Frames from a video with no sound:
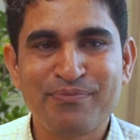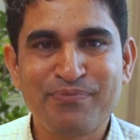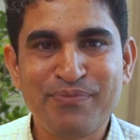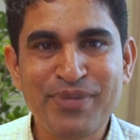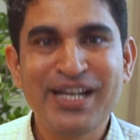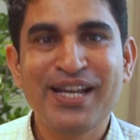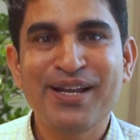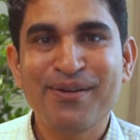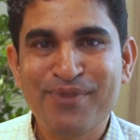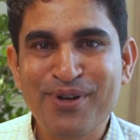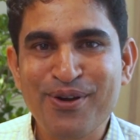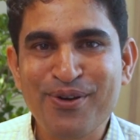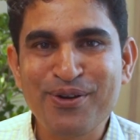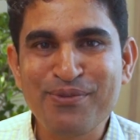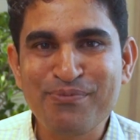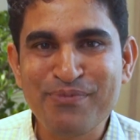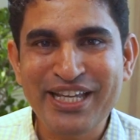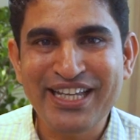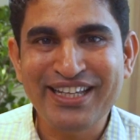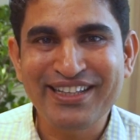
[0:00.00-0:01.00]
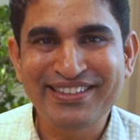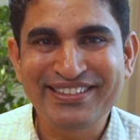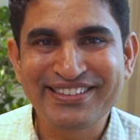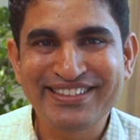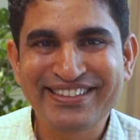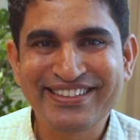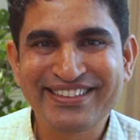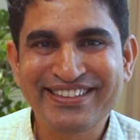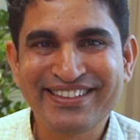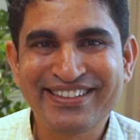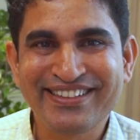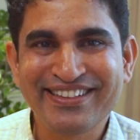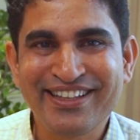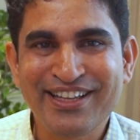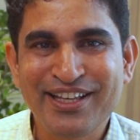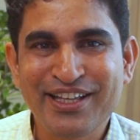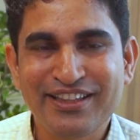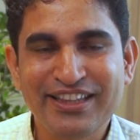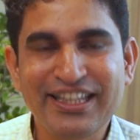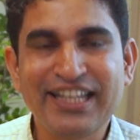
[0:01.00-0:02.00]
believed on me.
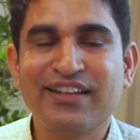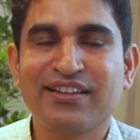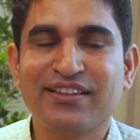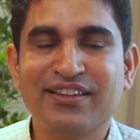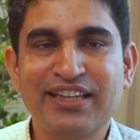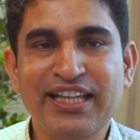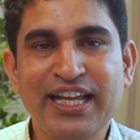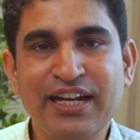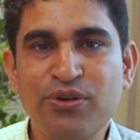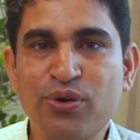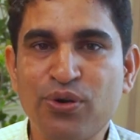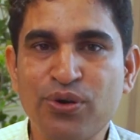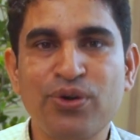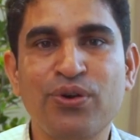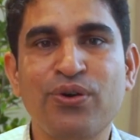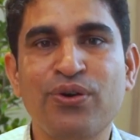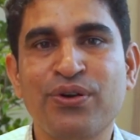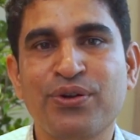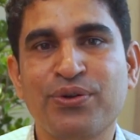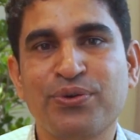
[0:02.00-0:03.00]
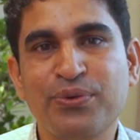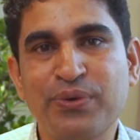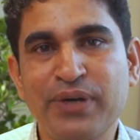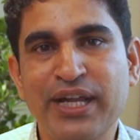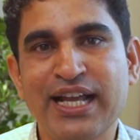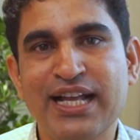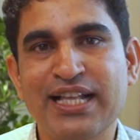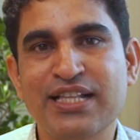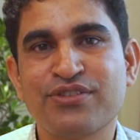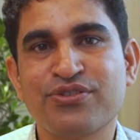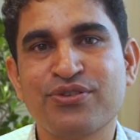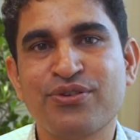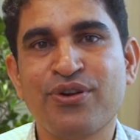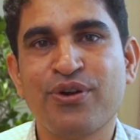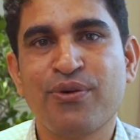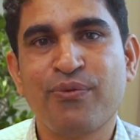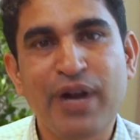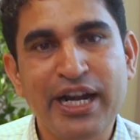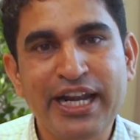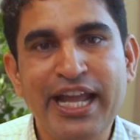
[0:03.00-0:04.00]
They don't know today also
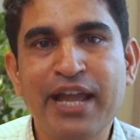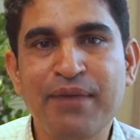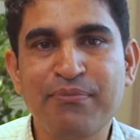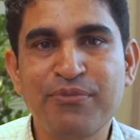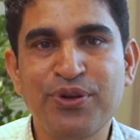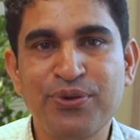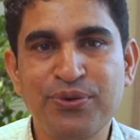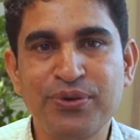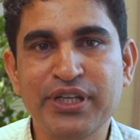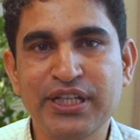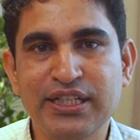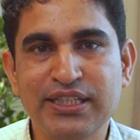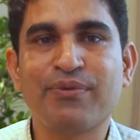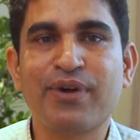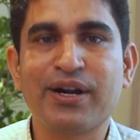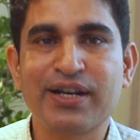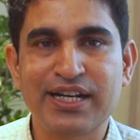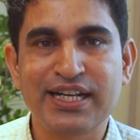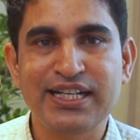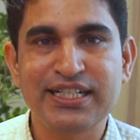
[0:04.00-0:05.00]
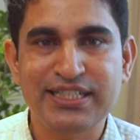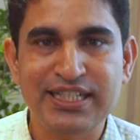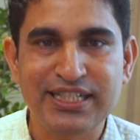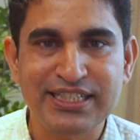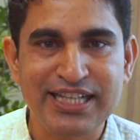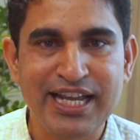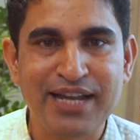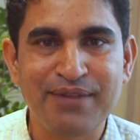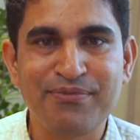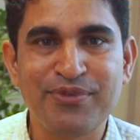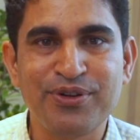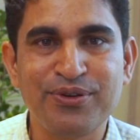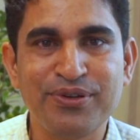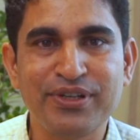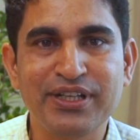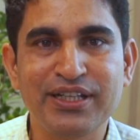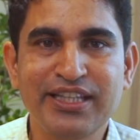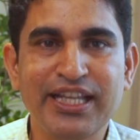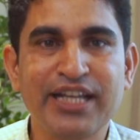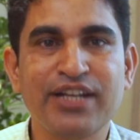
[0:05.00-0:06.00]
what I am doing, what research I am
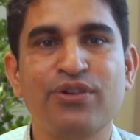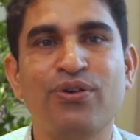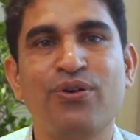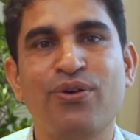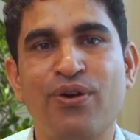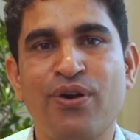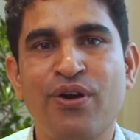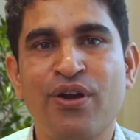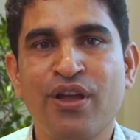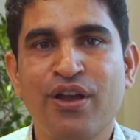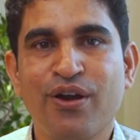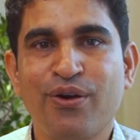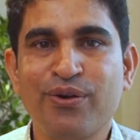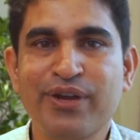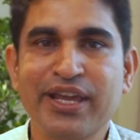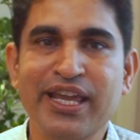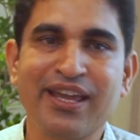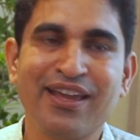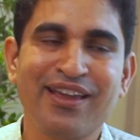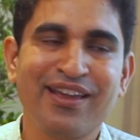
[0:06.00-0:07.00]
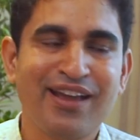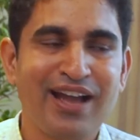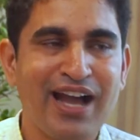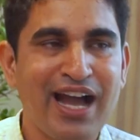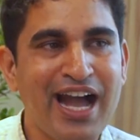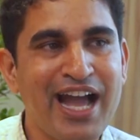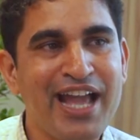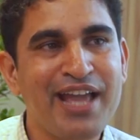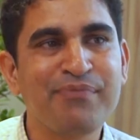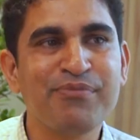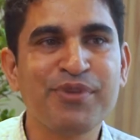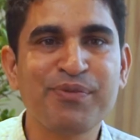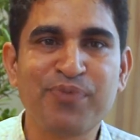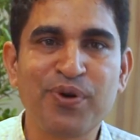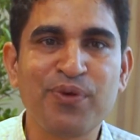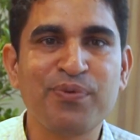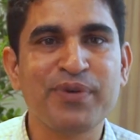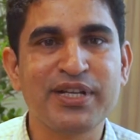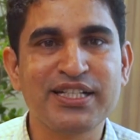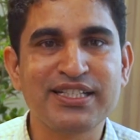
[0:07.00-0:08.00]
doing. They know, okay, I am a
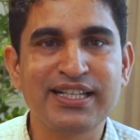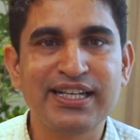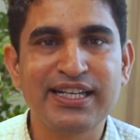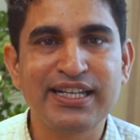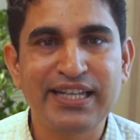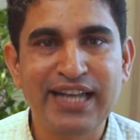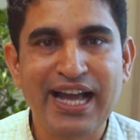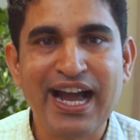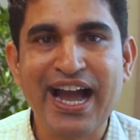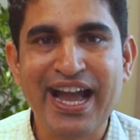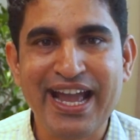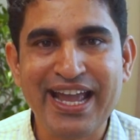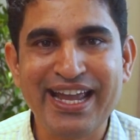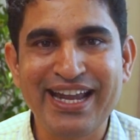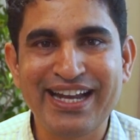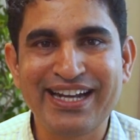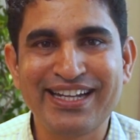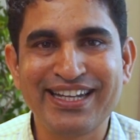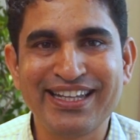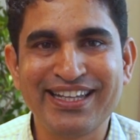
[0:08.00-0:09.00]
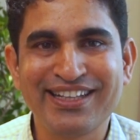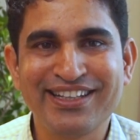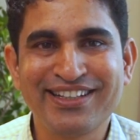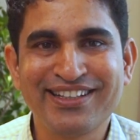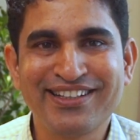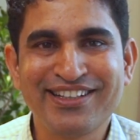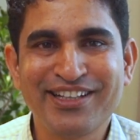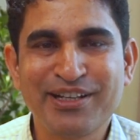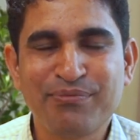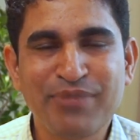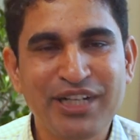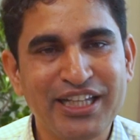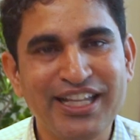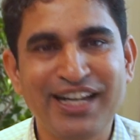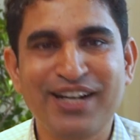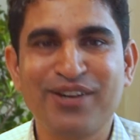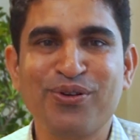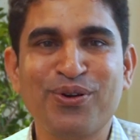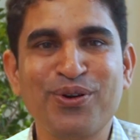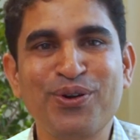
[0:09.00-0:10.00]
professor in IIT, but
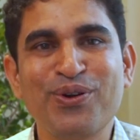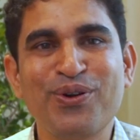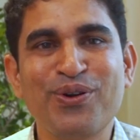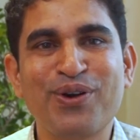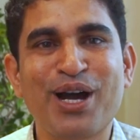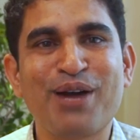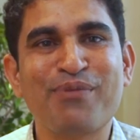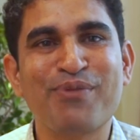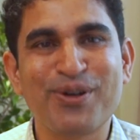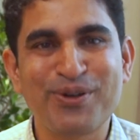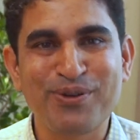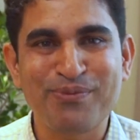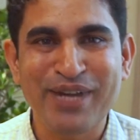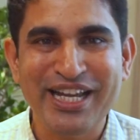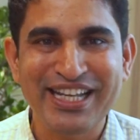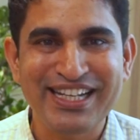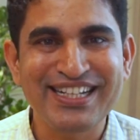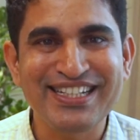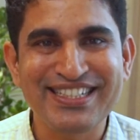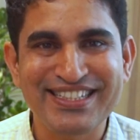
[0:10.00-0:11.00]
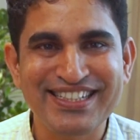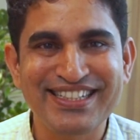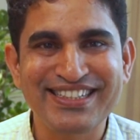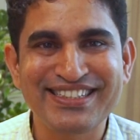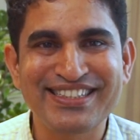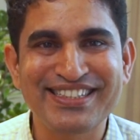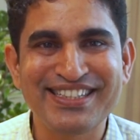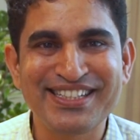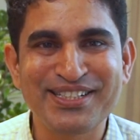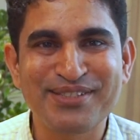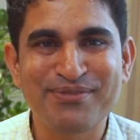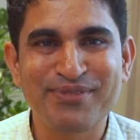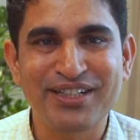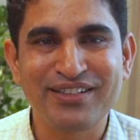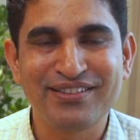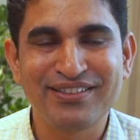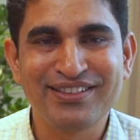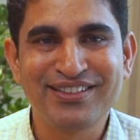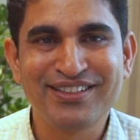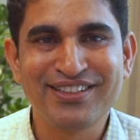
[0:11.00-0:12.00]
they don't know about my research, this
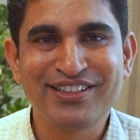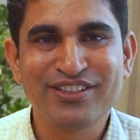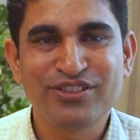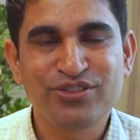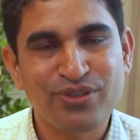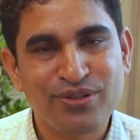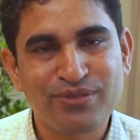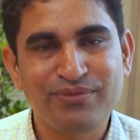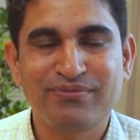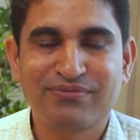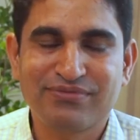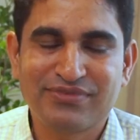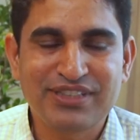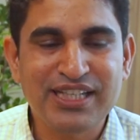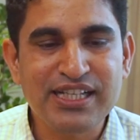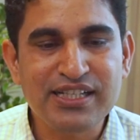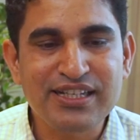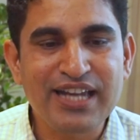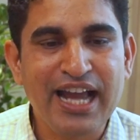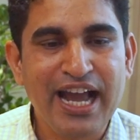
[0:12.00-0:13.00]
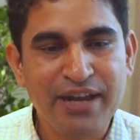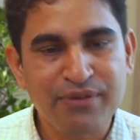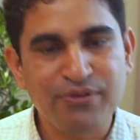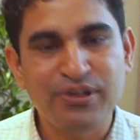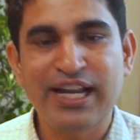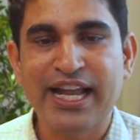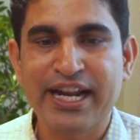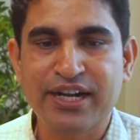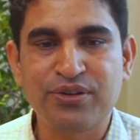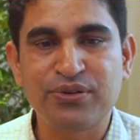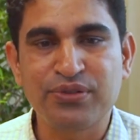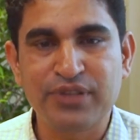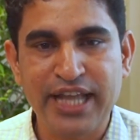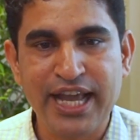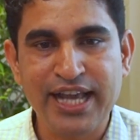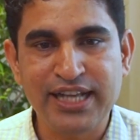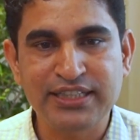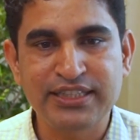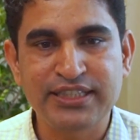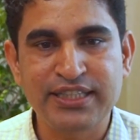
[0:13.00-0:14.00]
one. So just I would like to
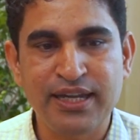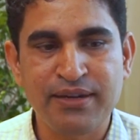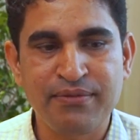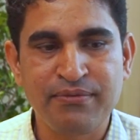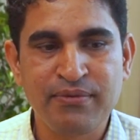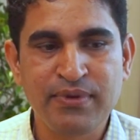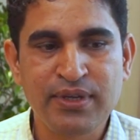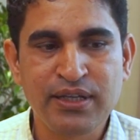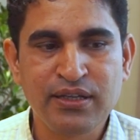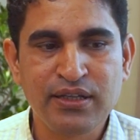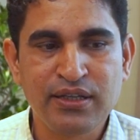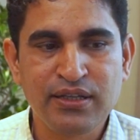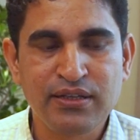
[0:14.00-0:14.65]
thank that